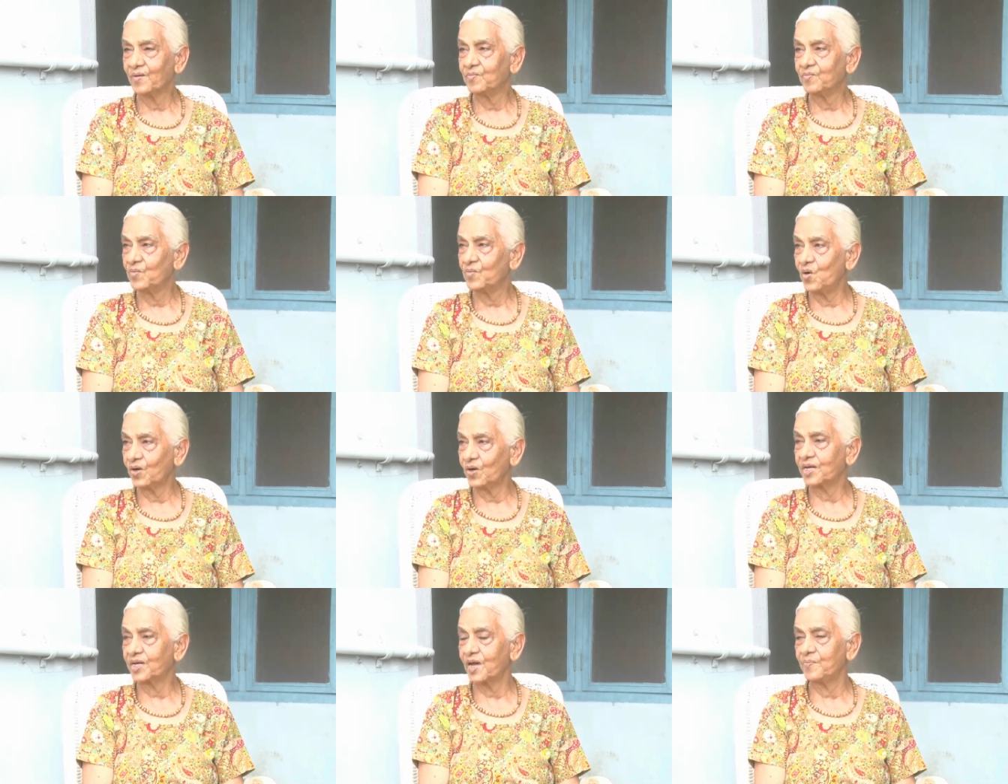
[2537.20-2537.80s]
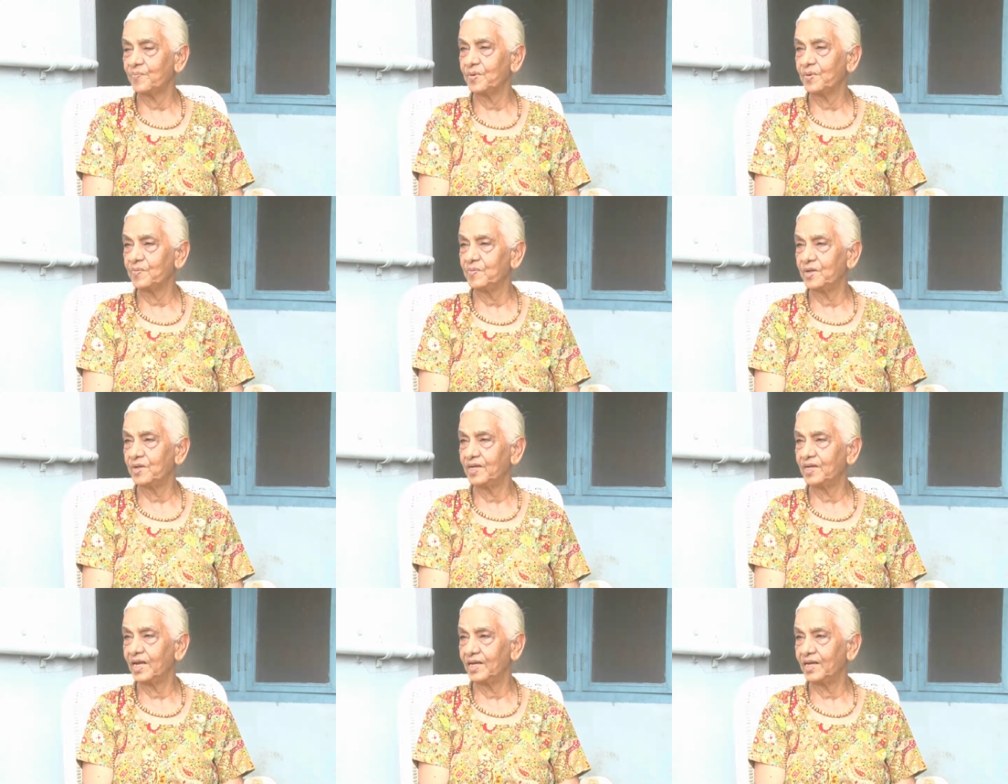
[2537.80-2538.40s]
more
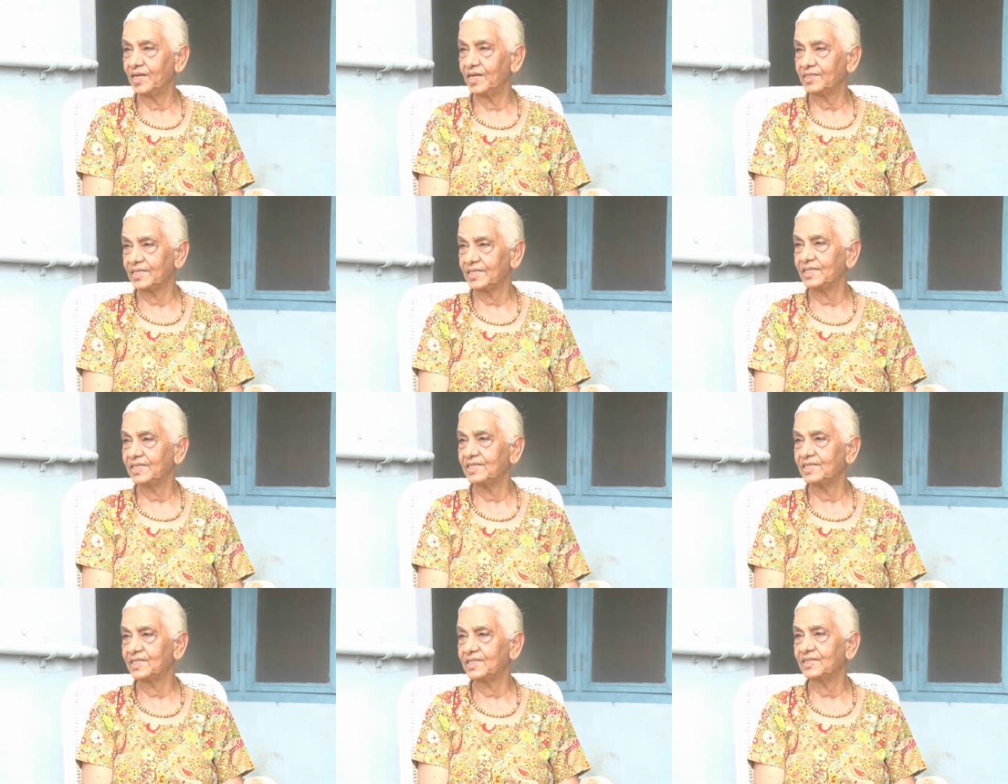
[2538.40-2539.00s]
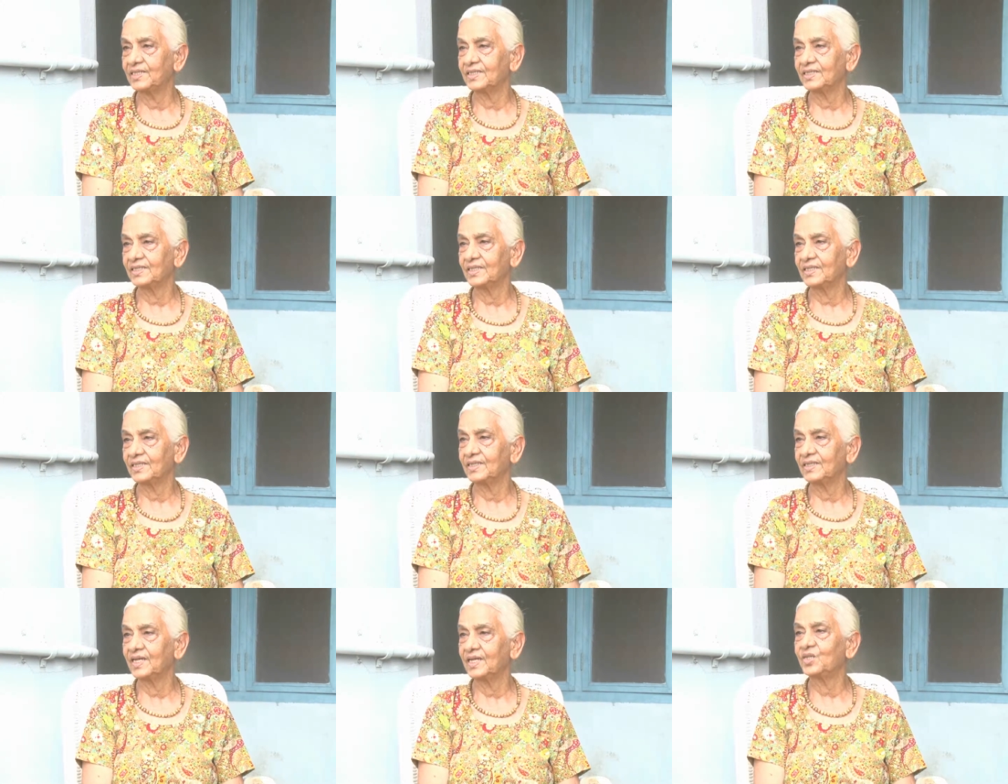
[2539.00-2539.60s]
capable as teachers,
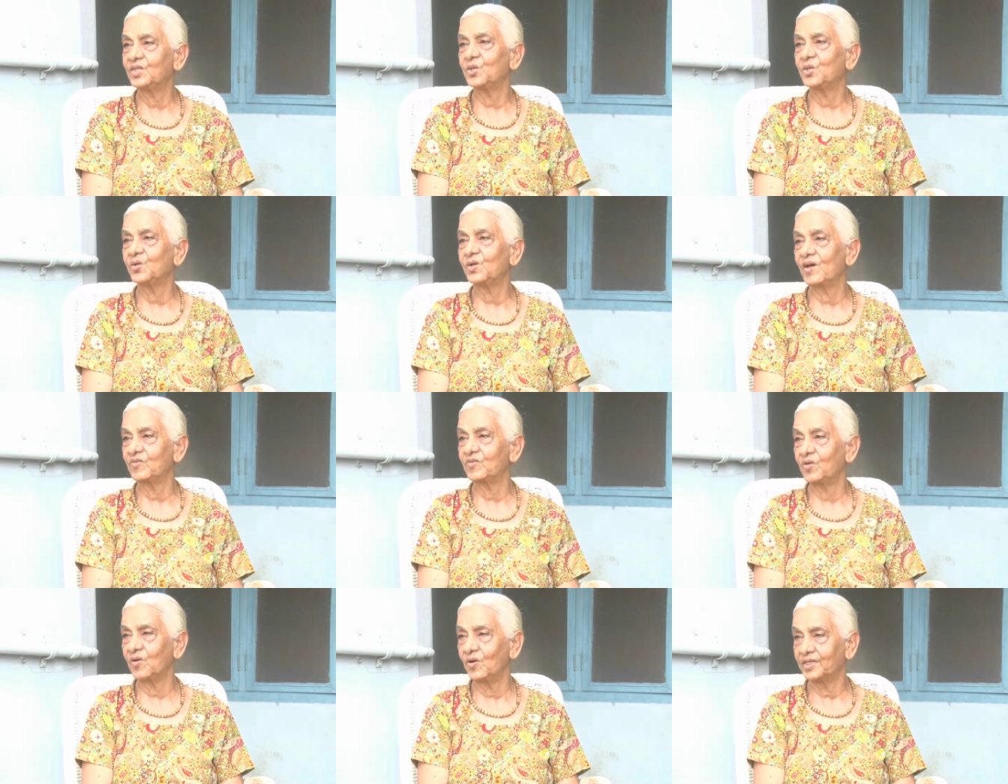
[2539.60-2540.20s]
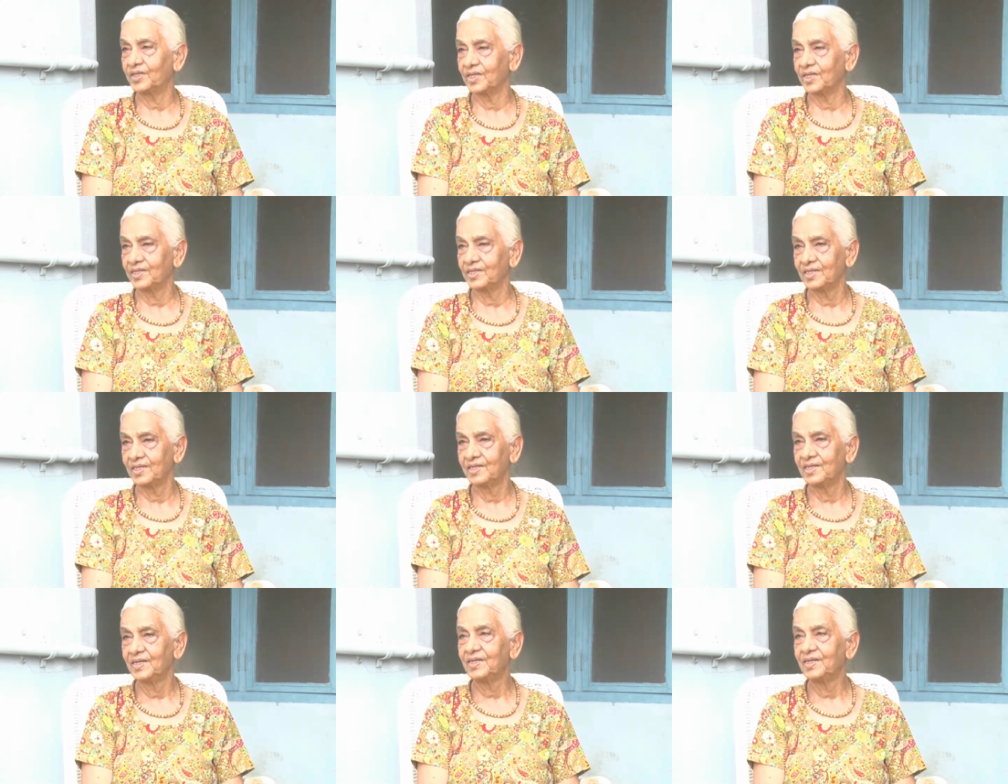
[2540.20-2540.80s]
they should have got it.
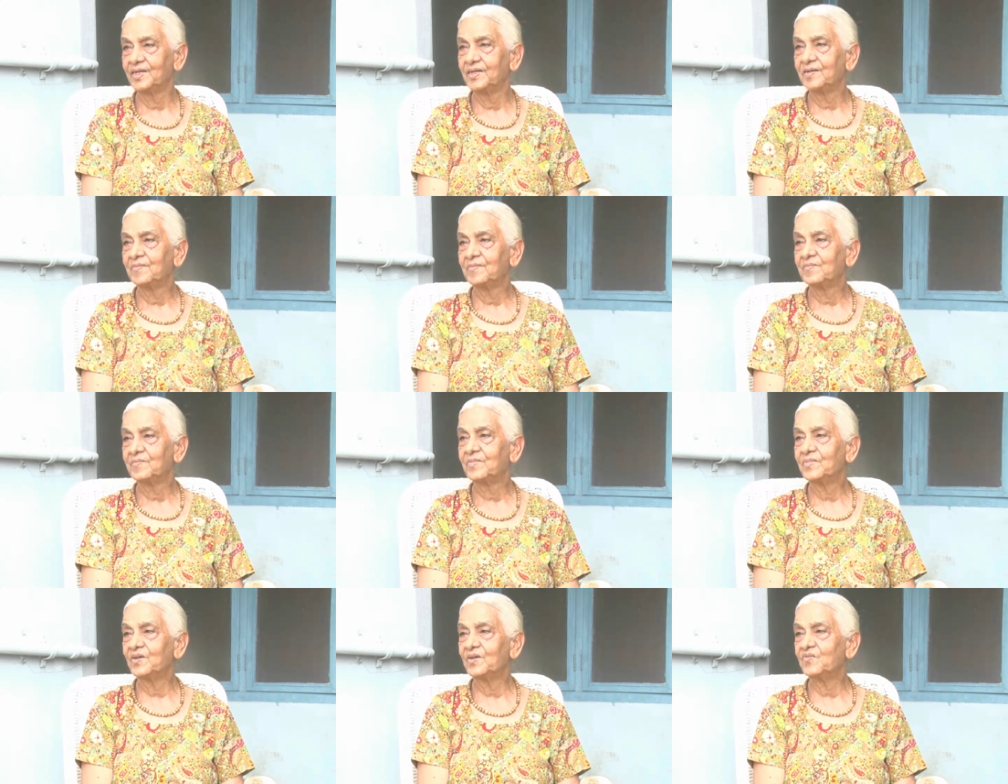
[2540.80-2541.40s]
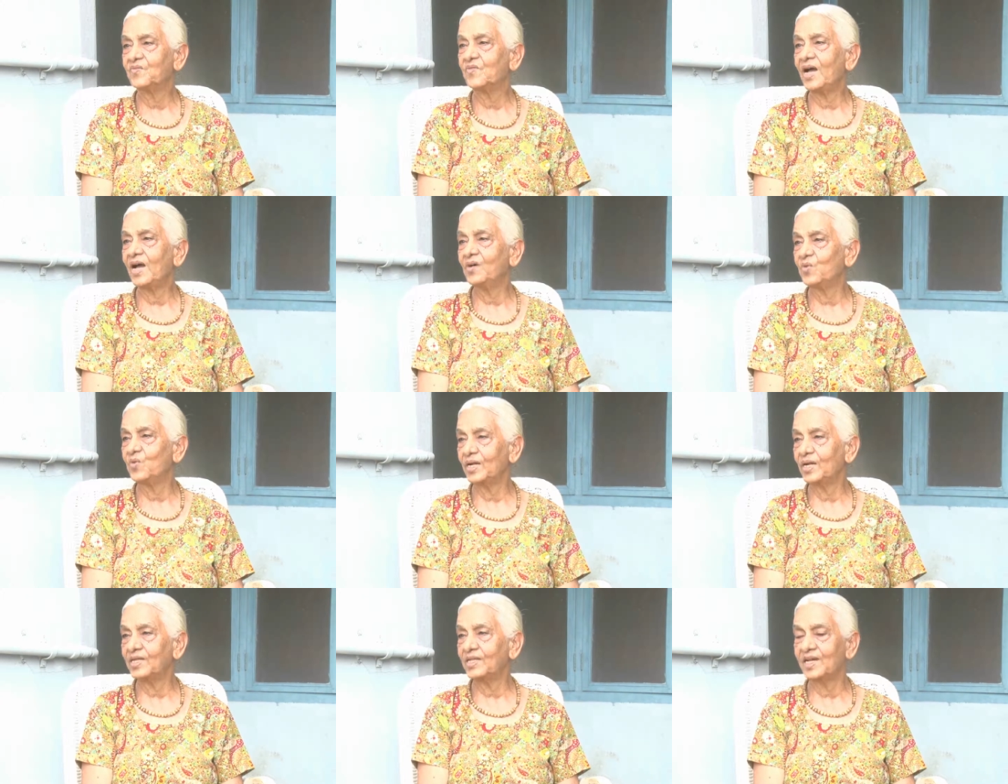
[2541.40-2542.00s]
But why
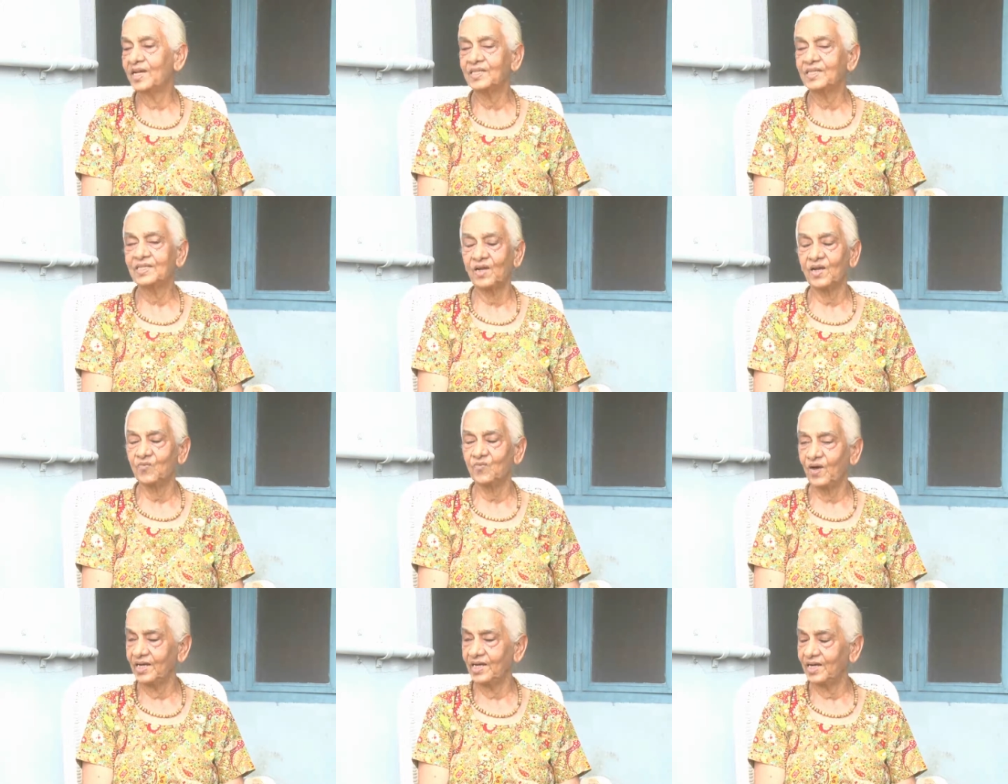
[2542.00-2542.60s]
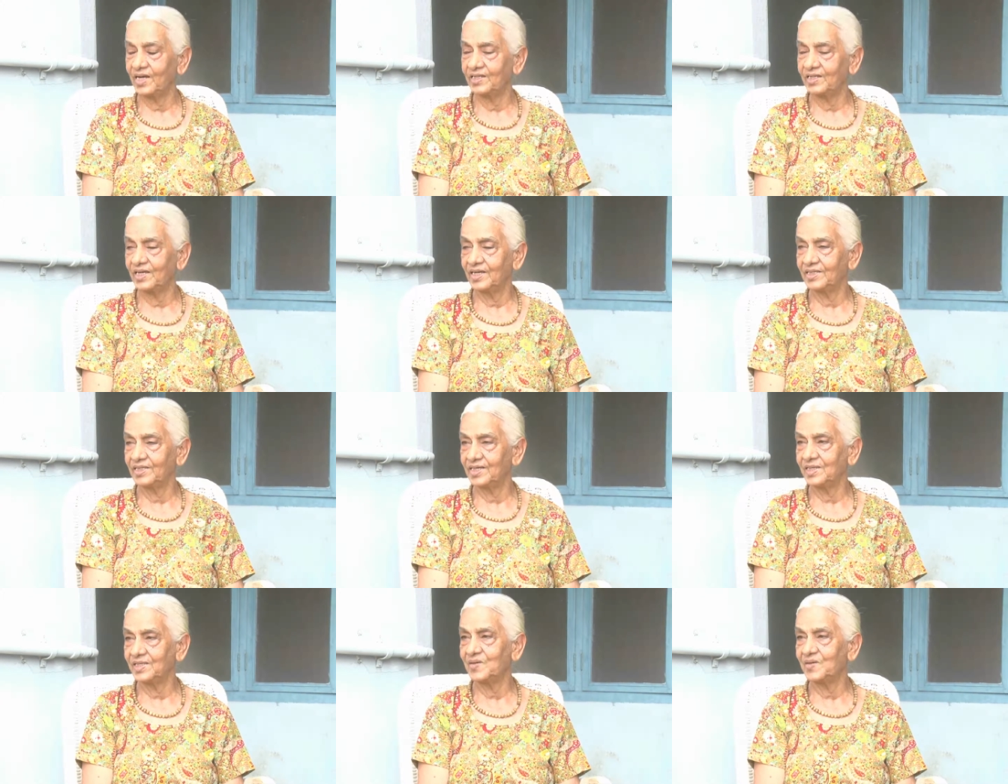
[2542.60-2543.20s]
one gets and why other
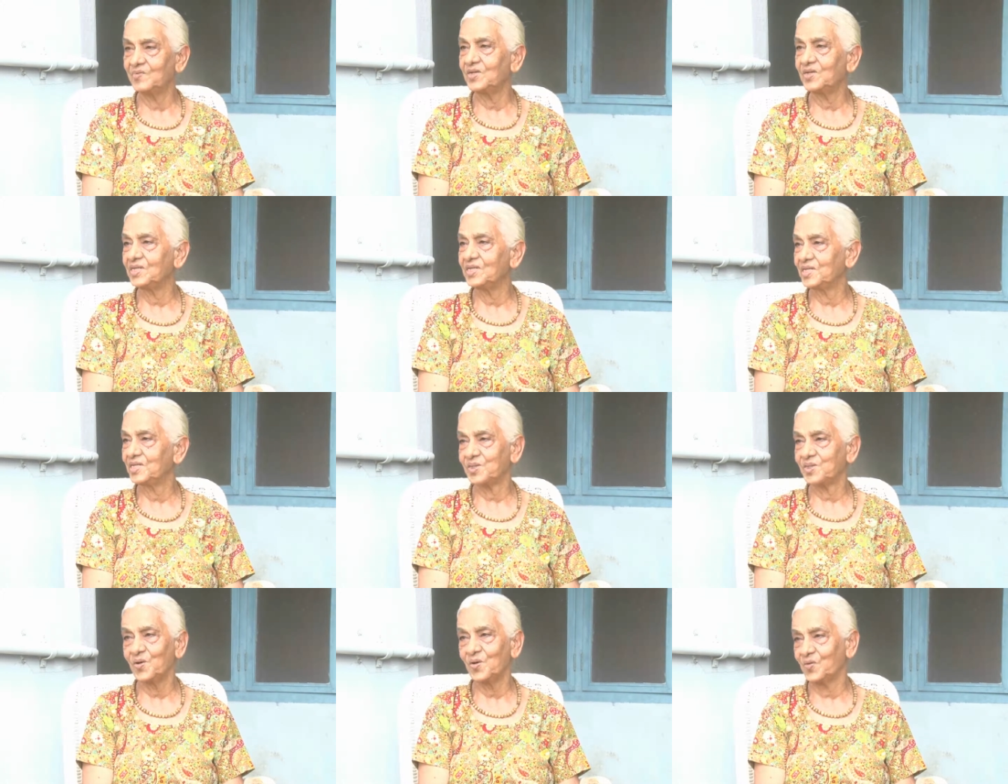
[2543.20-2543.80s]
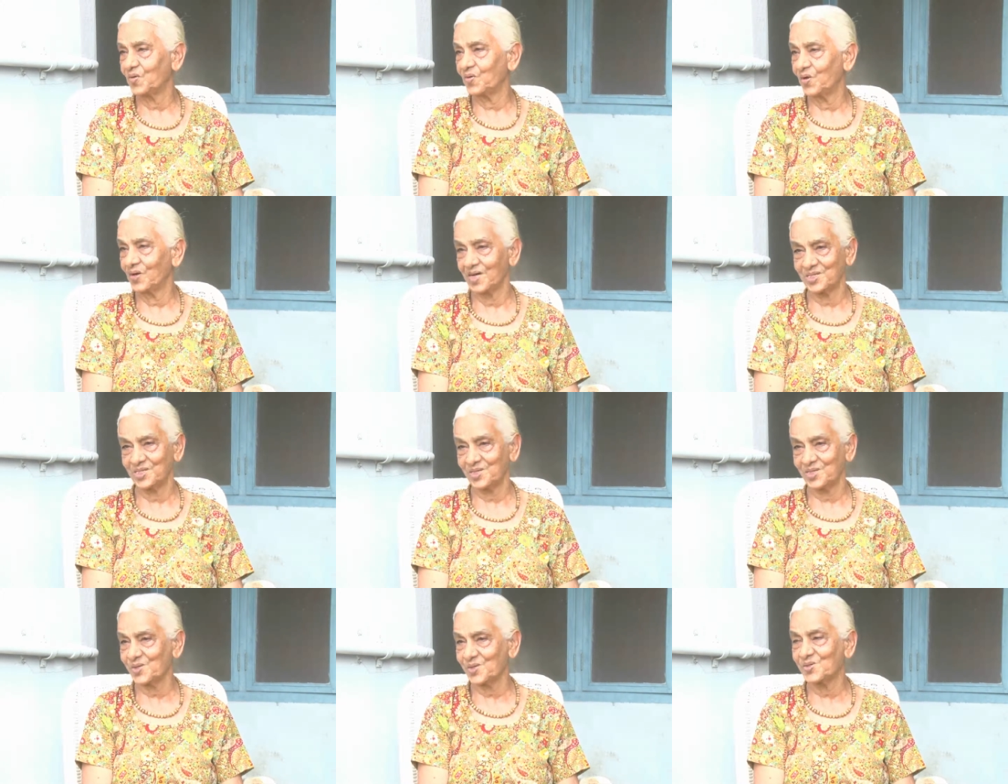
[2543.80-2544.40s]
doesn't, it is not for
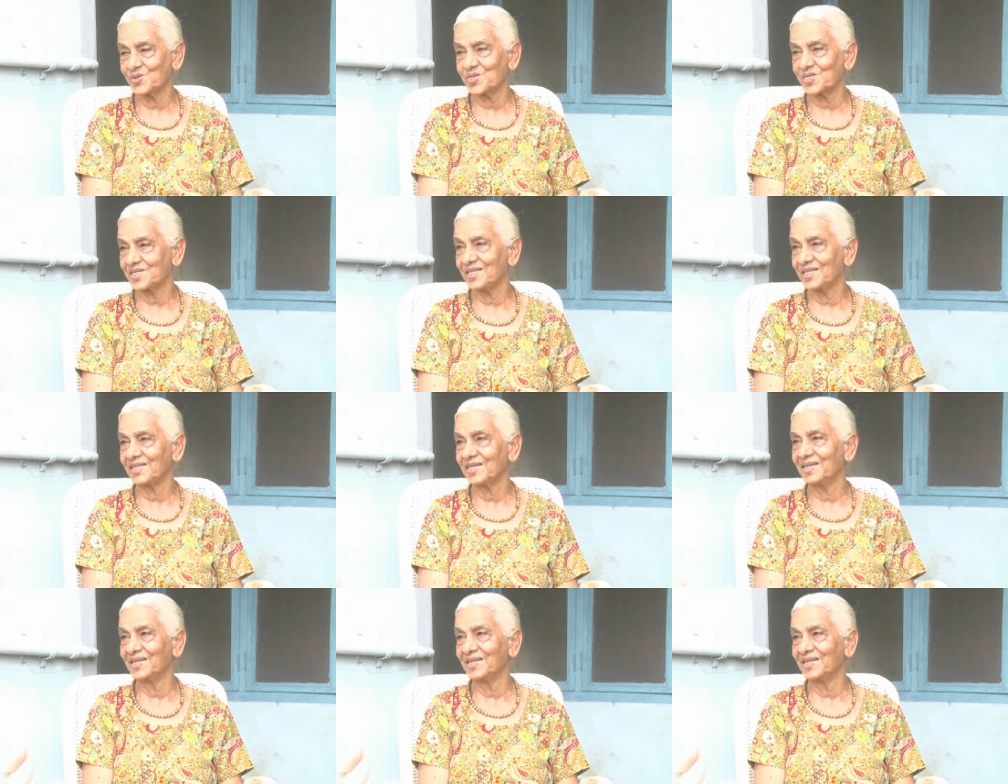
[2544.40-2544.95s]
us to see.